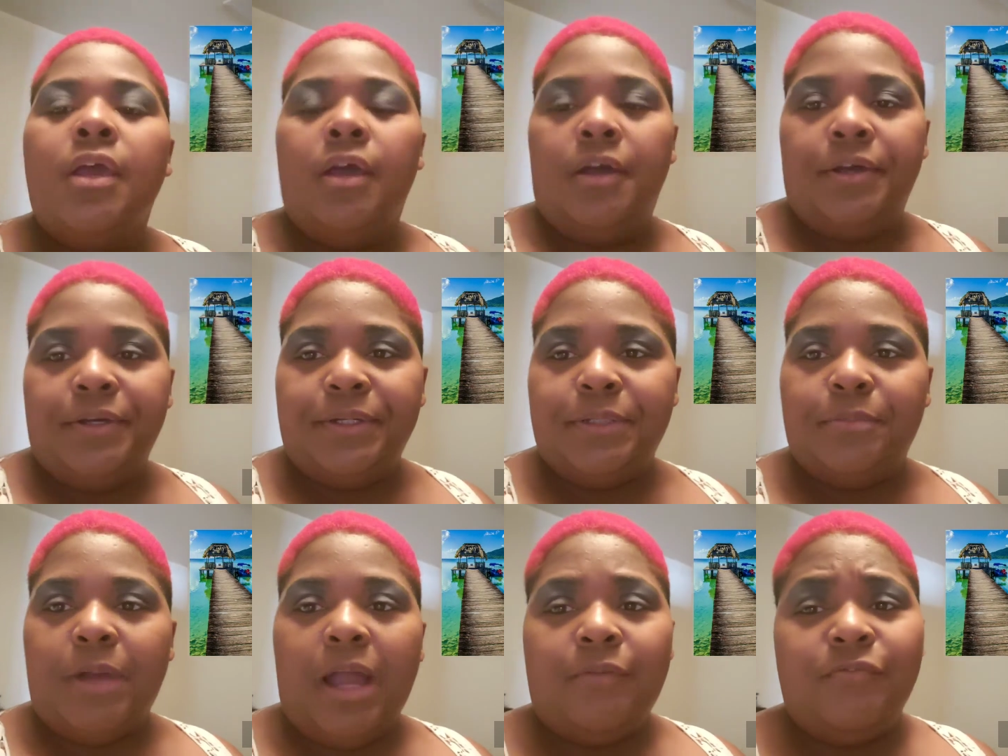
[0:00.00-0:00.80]

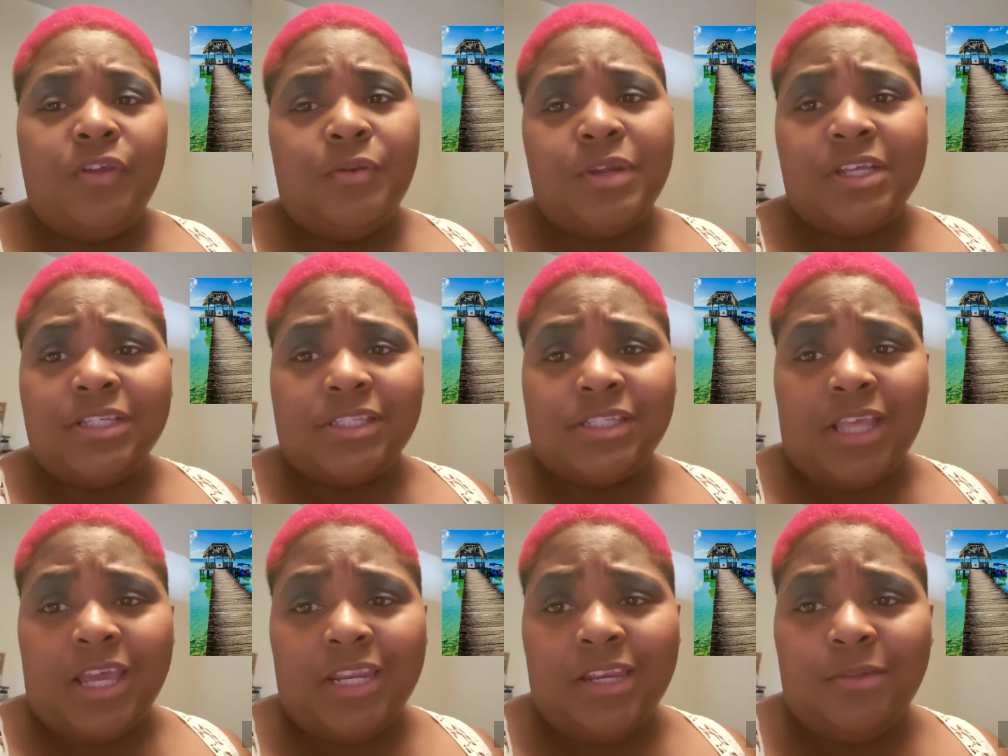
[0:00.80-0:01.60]
I'm very
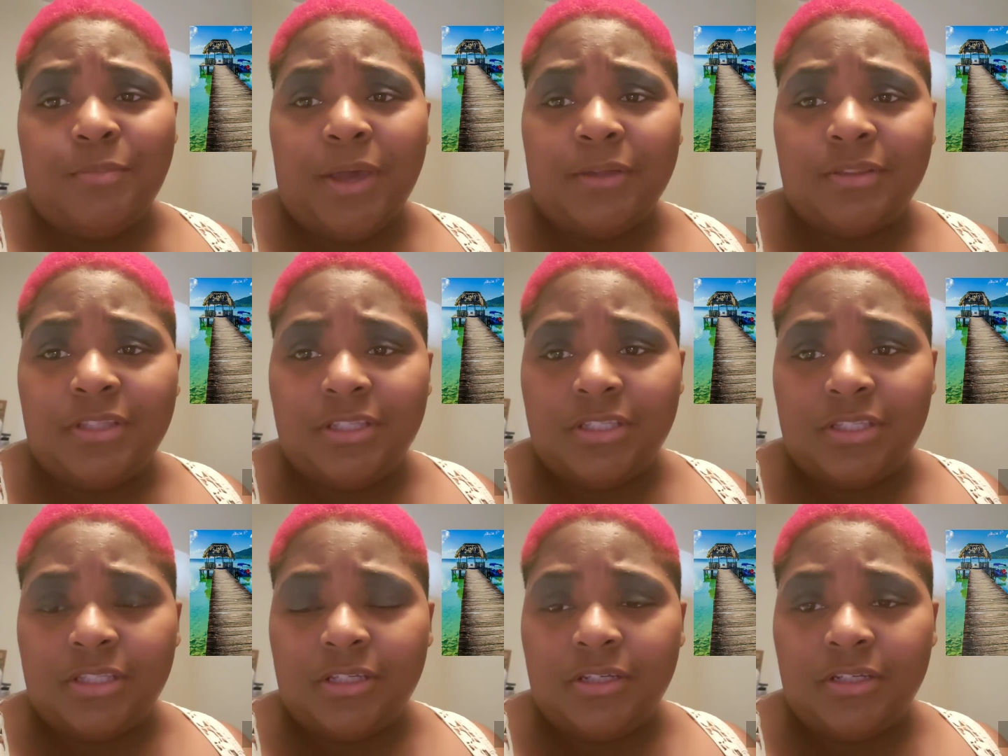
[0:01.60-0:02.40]
excited about this